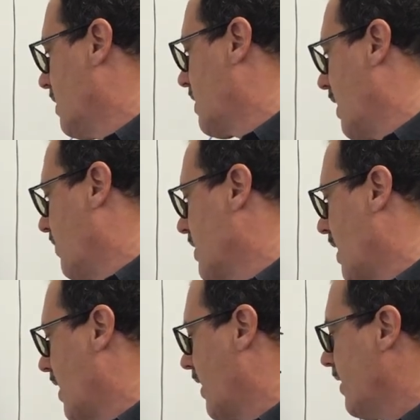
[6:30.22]
times
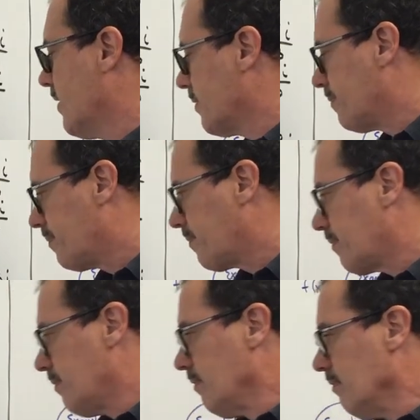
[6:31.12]
I.
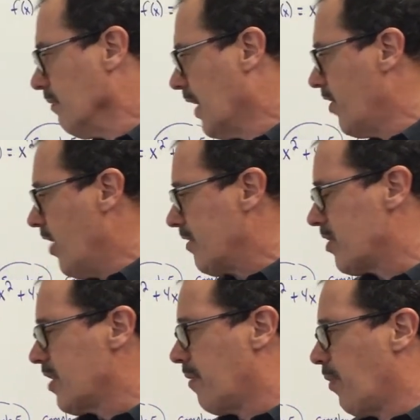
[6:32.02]
And you have to
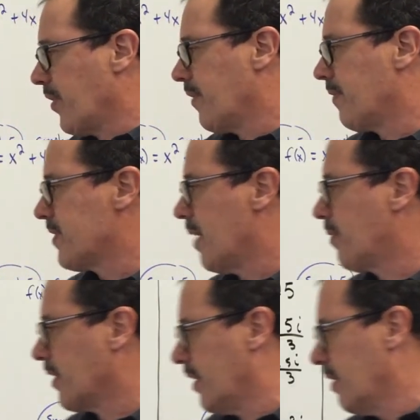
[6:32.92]
solve both of them
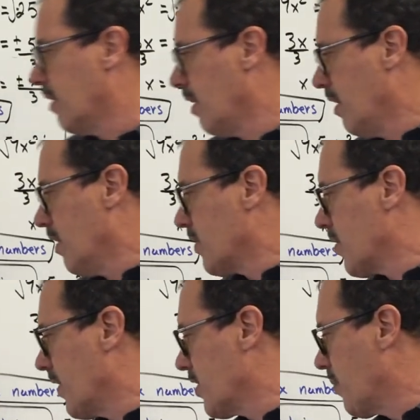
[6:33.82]
separately. So
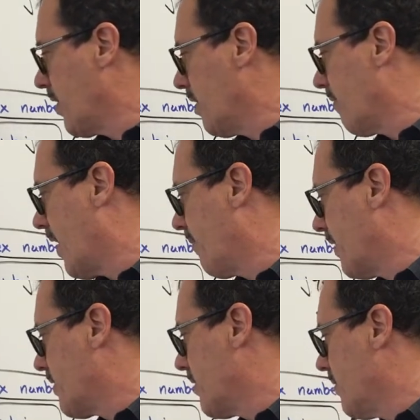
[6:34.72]
this one you divide by
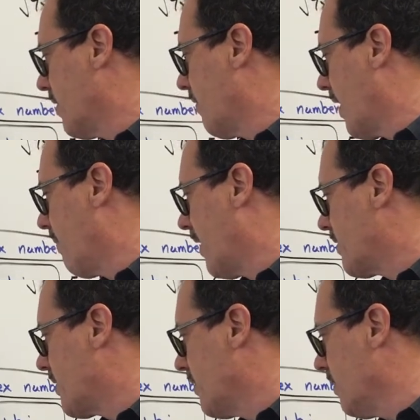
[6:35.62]
2 and divide by
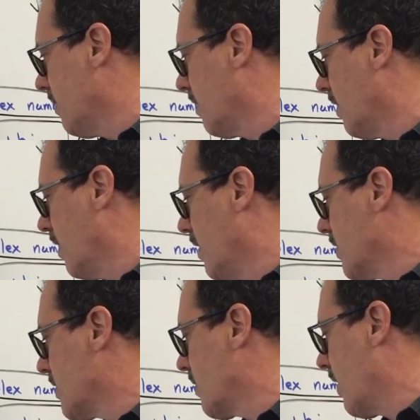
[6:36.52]
2.
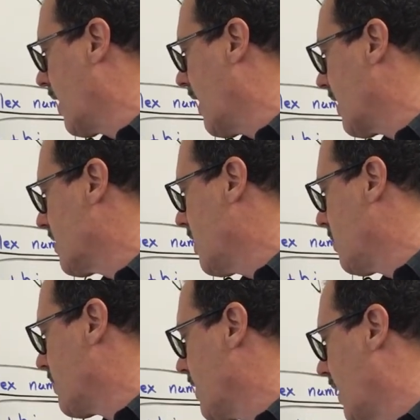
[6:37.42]
So you get x
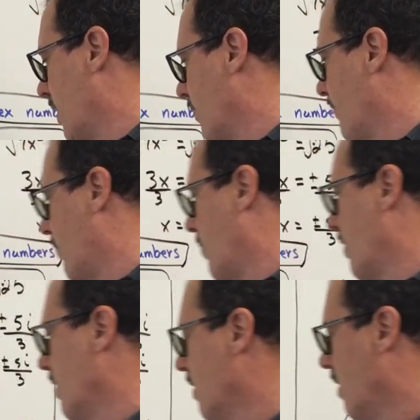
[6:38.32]
equals negative 4.
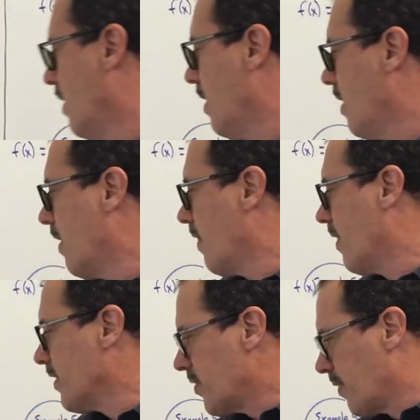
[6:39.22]

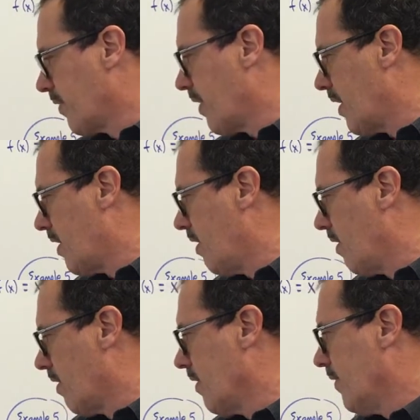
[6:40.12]
This one right
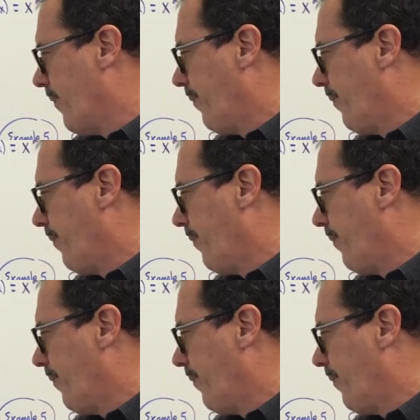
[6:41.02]
here,